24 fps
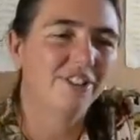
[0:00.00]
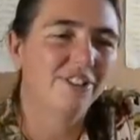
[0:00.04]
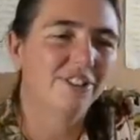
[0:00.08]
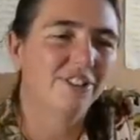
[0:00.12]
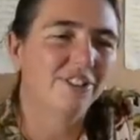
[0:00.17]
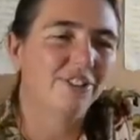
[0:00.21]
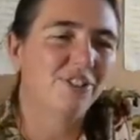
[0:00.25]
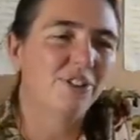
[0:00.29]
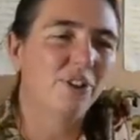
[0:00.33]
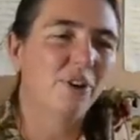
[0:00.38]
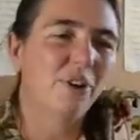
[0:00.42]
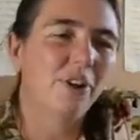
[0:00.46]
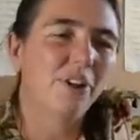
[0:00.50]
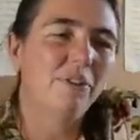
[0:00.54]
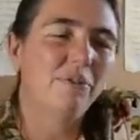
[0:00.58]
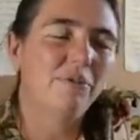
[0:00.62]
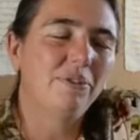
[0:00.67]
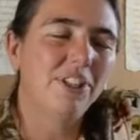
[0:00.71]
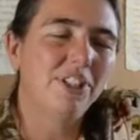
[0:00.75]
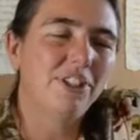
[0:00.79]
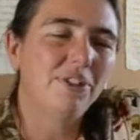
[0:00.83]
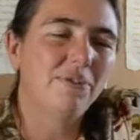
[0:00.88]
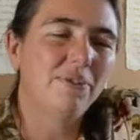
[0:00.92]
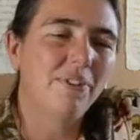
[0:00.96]
So in
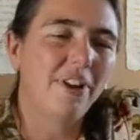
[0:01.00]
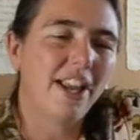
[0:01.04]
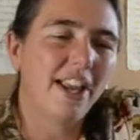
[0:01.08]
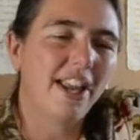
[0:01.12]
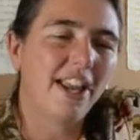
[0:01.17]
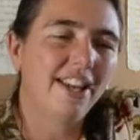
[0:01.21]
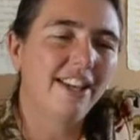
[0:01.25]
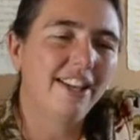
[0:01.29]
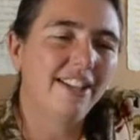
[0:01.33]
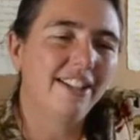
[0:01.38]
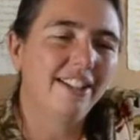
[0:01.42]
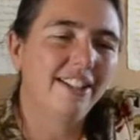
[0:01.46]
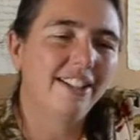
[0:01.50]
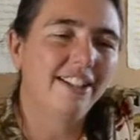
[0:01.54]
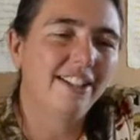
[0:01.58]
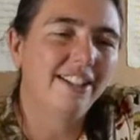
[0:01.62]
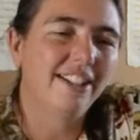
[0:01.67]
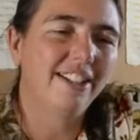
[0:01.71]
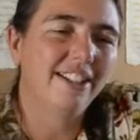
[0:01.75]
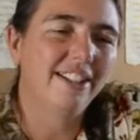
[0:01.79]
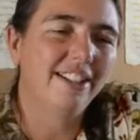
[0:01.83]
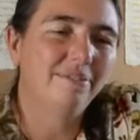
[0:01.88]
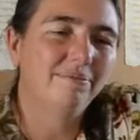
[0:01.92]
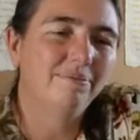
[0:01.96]
which way
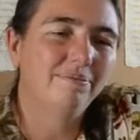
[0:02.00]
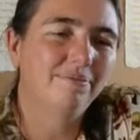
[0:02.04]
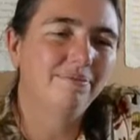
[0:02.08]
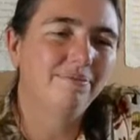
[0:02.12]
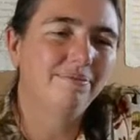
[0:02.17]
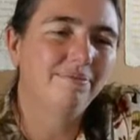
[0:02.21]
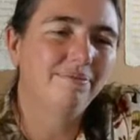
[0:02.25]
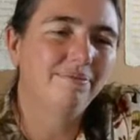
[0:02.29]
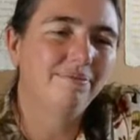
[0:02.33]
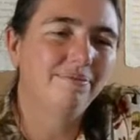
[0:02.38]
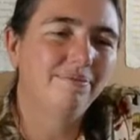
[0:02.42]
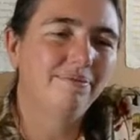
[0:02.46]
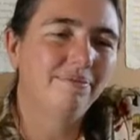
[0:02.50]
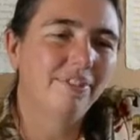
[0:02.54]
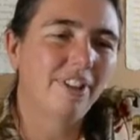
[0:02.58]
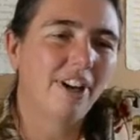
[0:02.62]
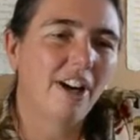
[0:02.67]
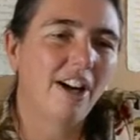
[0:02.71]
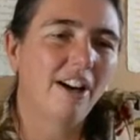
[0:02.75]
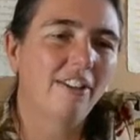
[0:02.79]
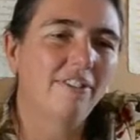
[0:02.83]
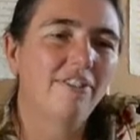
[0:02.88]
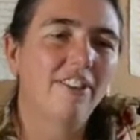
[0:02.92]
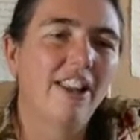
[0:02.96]

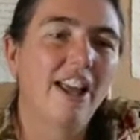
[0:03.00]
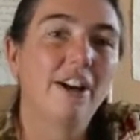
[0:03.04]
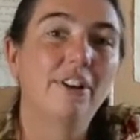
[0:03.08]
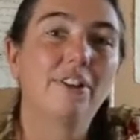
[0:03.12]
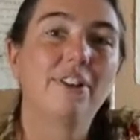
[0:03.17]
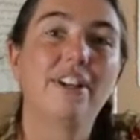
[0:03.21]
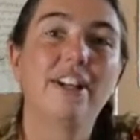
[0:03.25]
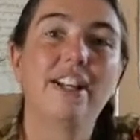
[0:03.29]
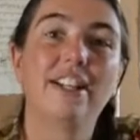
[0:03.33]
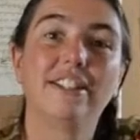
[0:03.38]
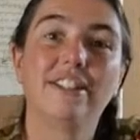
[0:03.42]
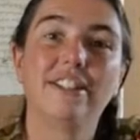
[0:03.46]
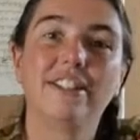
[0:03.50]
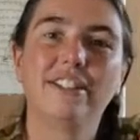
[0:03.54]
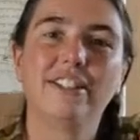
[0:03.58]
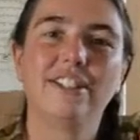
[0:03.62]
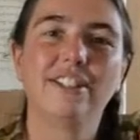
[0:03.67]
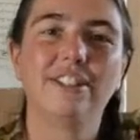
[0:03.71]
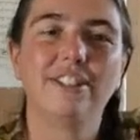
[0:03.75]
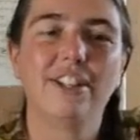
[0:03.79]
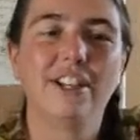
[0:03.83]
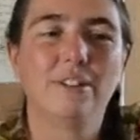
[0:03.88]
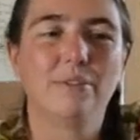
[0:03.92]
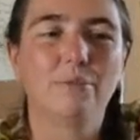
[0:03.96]
our flower
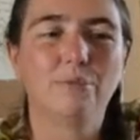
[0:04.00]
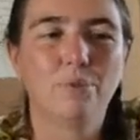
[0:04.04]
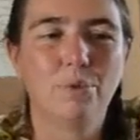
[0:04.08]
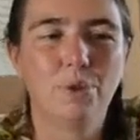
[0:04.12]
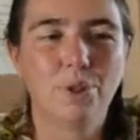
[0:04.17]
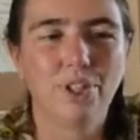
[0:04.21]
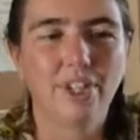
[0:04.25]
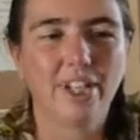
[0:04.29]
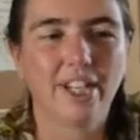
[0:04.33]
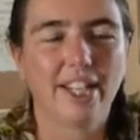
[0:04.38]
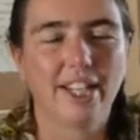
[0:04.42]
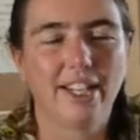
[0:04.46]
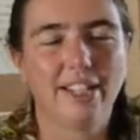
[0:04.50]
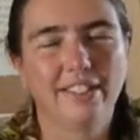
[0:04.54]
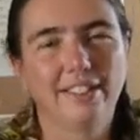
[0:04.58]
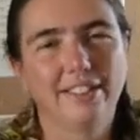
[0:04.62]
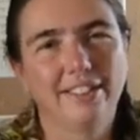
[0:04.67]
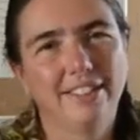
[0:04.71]
essences are working?